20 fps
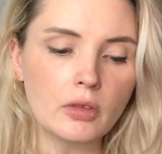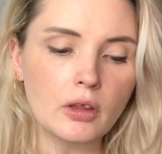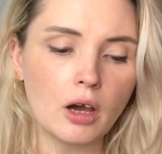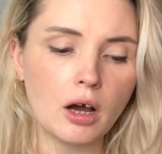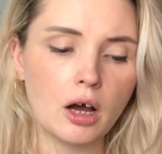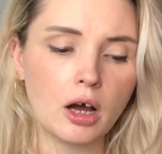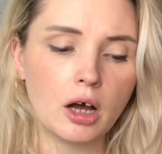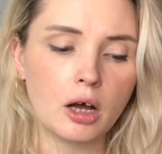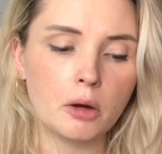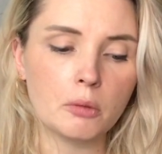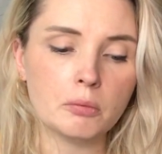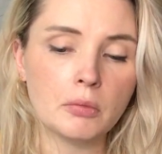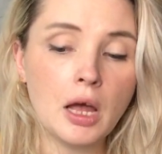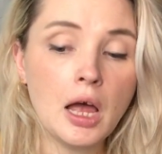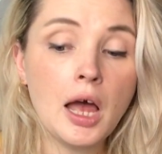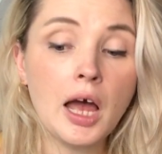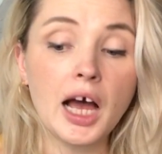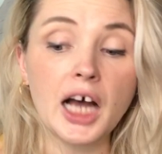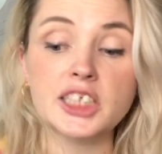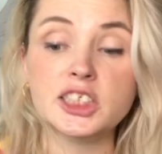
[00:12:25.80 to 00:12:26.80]

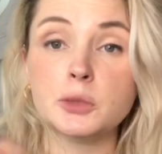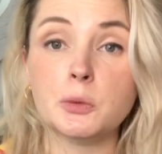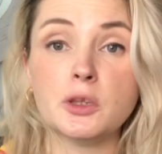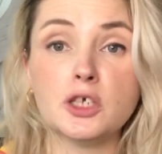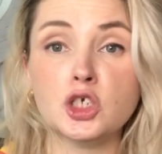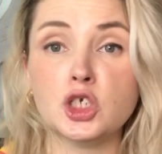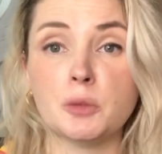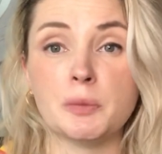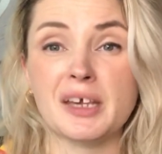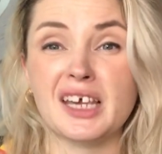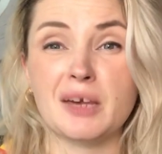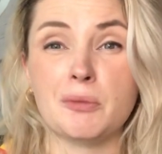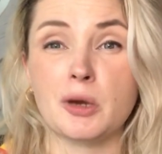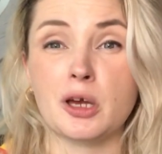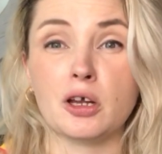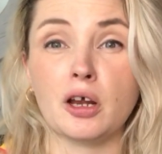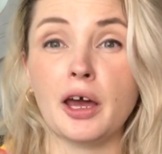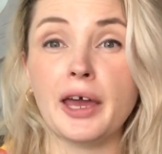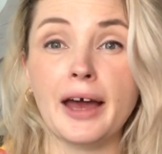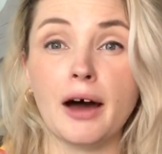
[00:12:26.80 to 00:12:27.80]
as to what they should be keeping
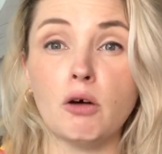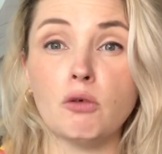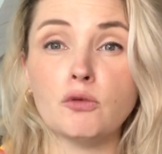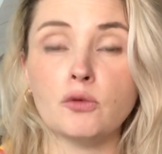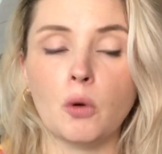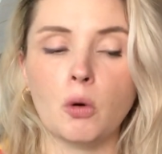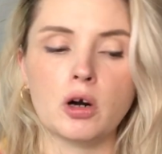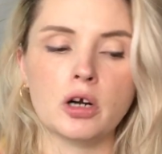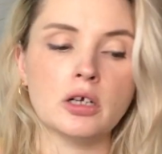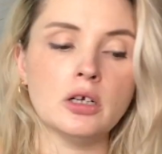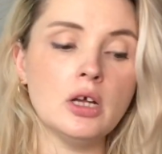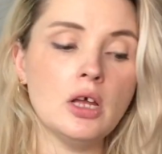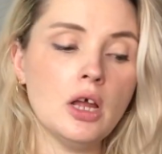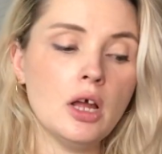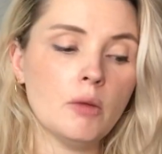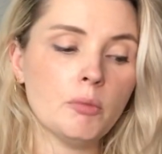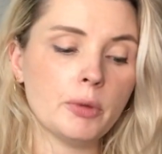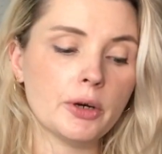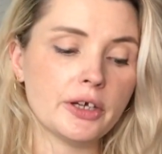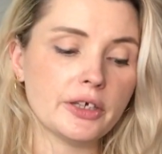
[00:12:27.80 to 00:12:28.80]
an eye out for.
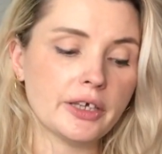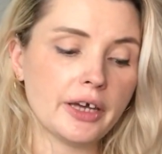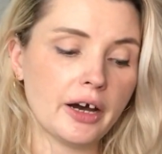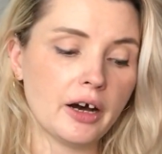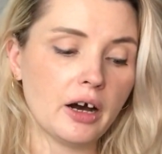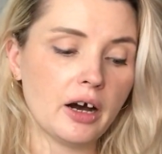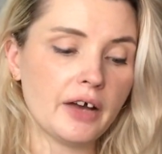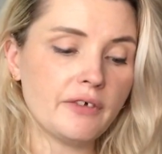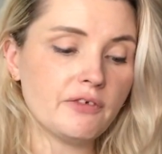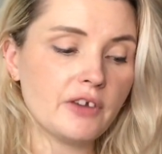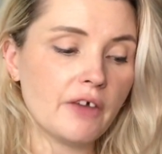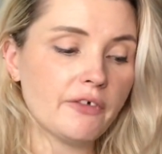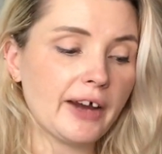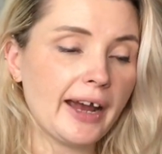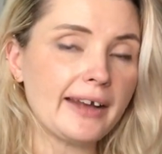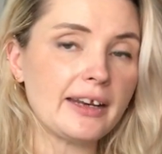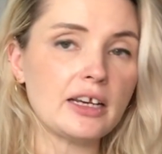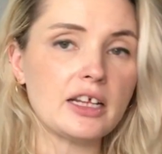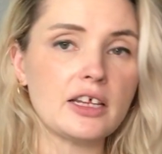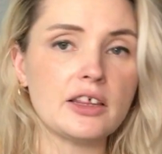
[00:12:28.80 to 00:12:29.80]
But yeah, I've never
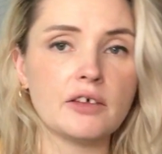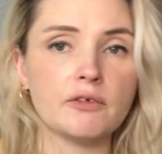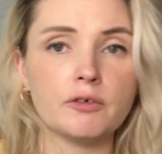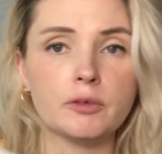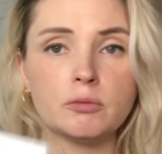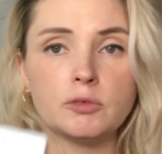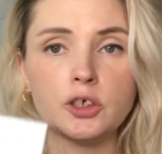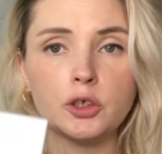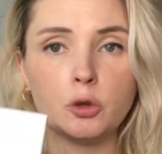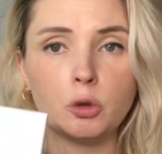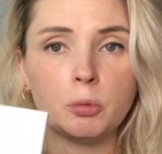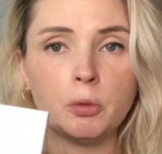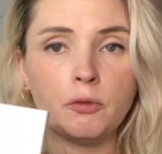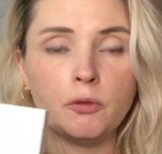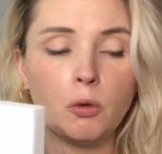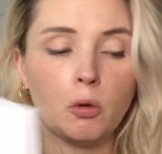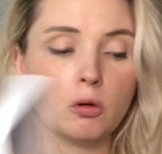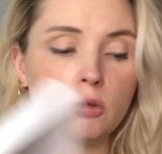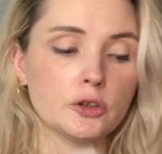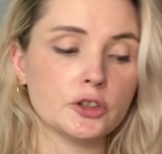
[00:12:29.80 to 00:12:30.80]
had anything from Dior
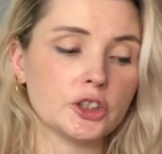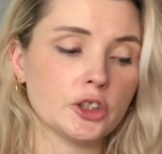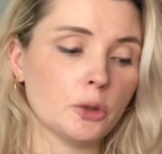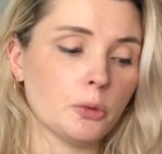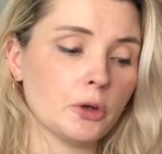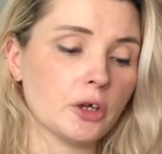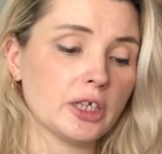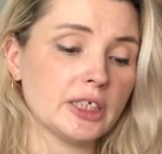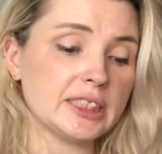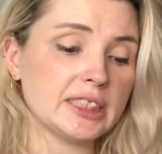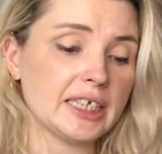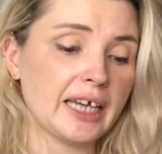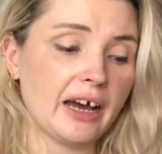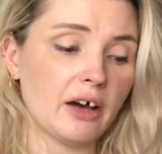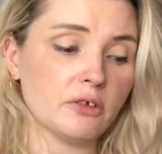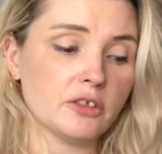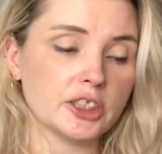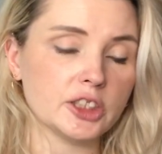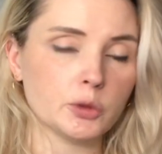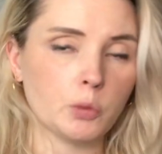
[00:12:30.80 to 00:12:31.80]
before, so we're going to see how
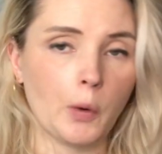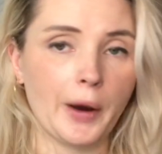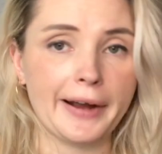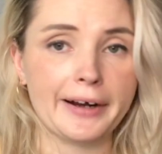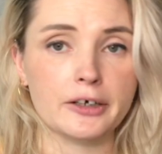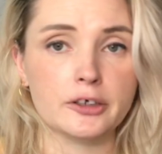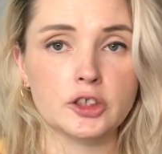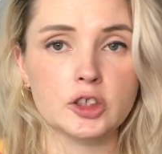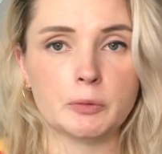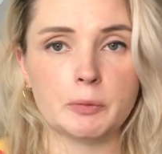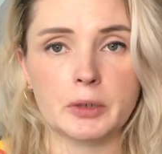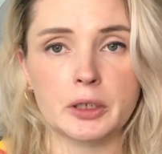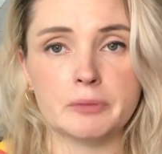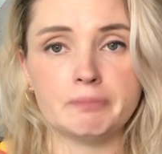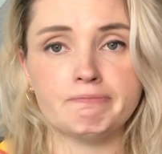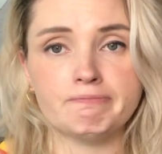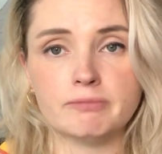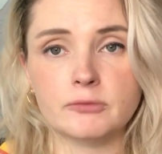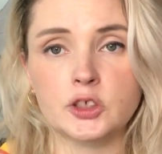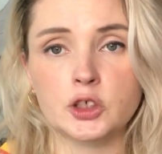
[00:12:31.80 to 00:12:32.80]
this wears, but
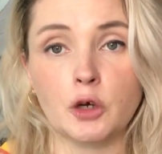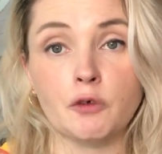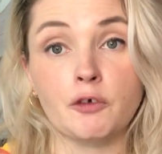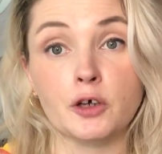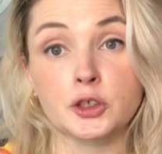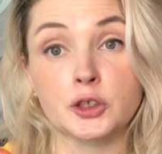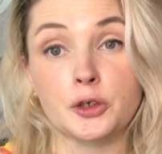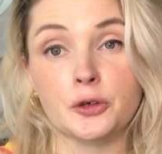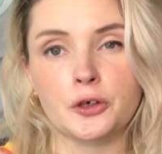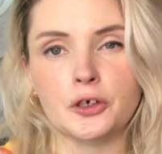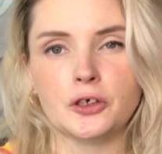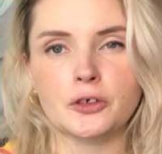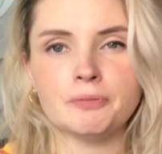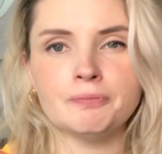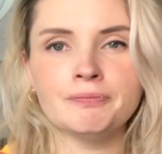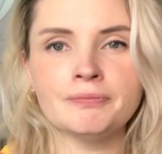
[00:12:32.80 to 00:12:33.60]
so far so good.